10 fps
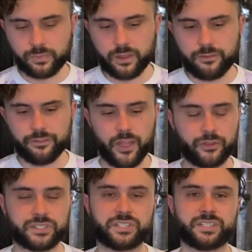
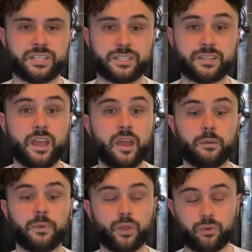Father's deceased.
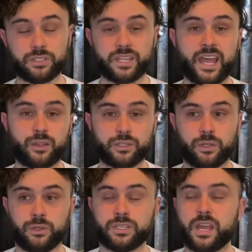Mother runs the
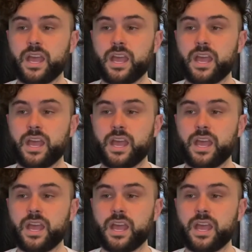household.